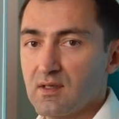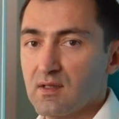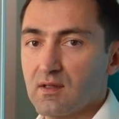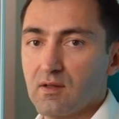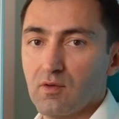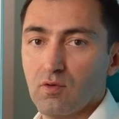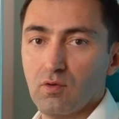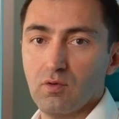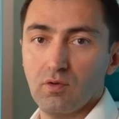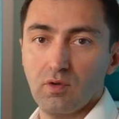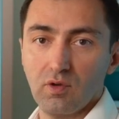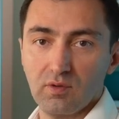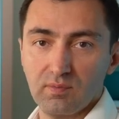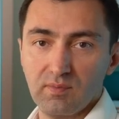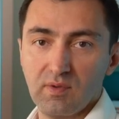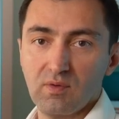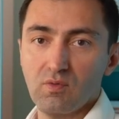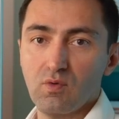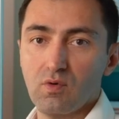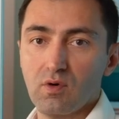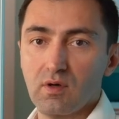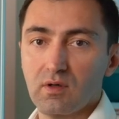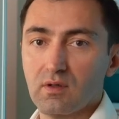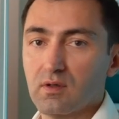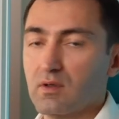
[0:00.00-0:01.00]
they will not be
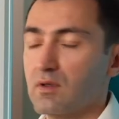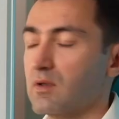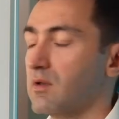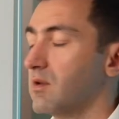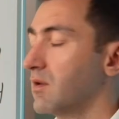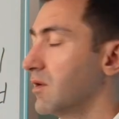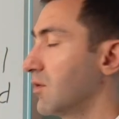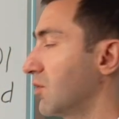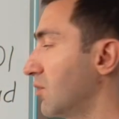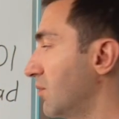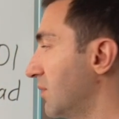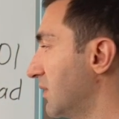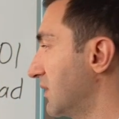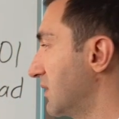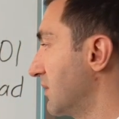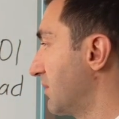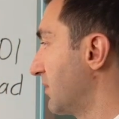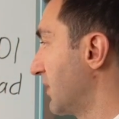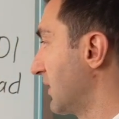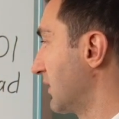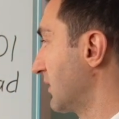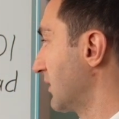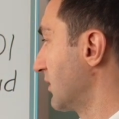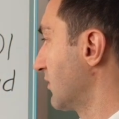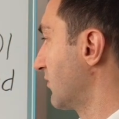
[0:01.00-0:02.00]
work they will be
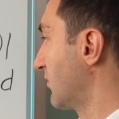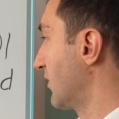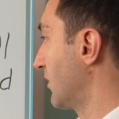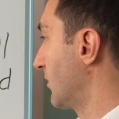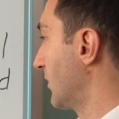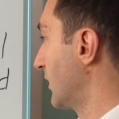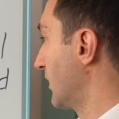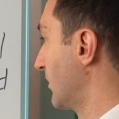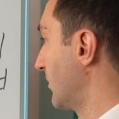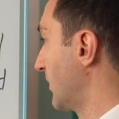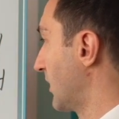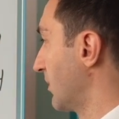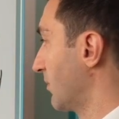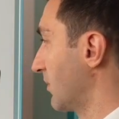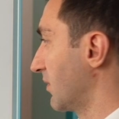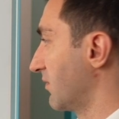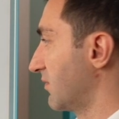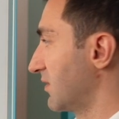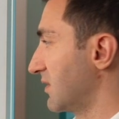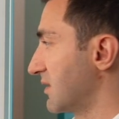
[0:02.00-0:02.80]
dependent family member